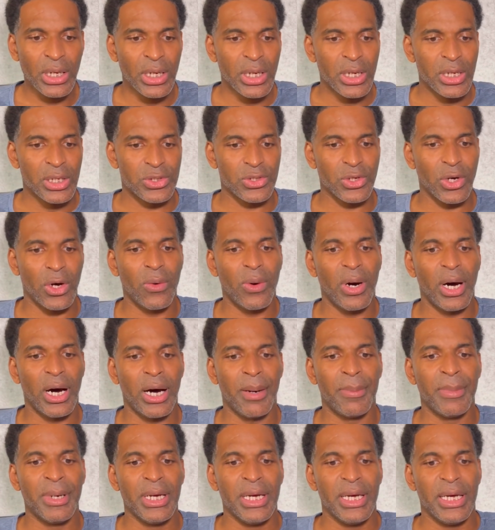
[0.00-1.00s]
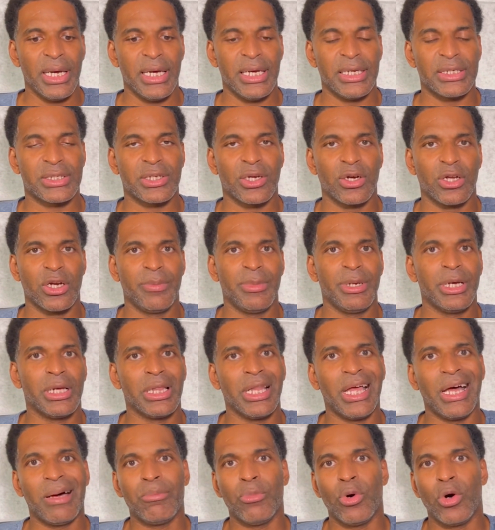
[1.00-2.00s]
So it's going to be a
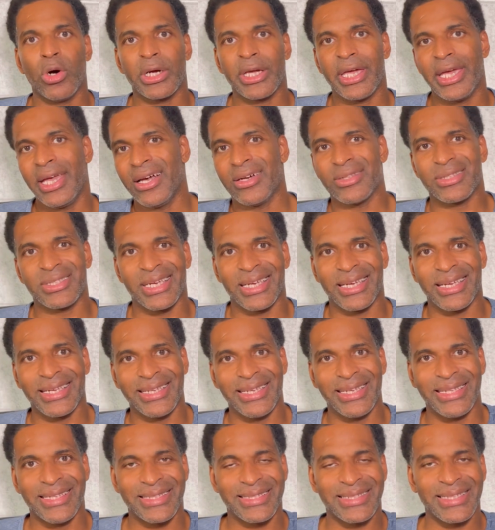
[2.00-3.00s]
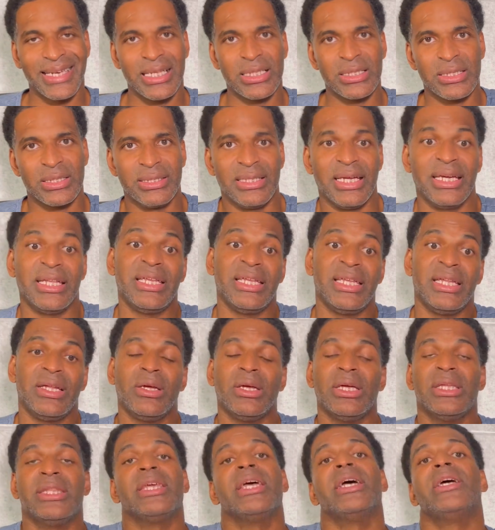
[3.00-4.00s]
lot more chaotic in a sense than
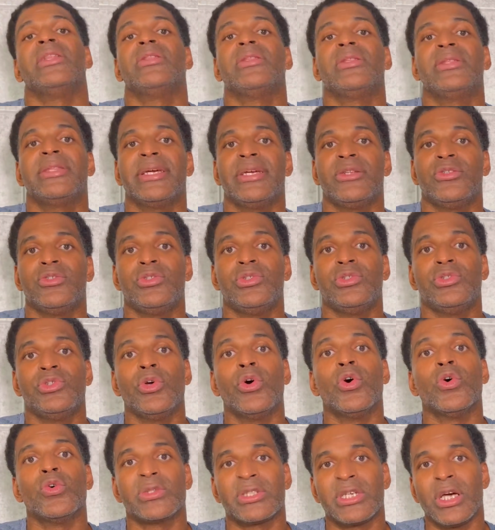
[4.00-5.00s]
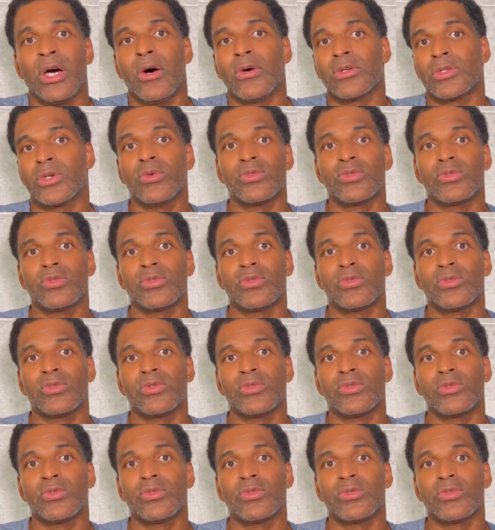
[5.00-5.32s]
your hotels.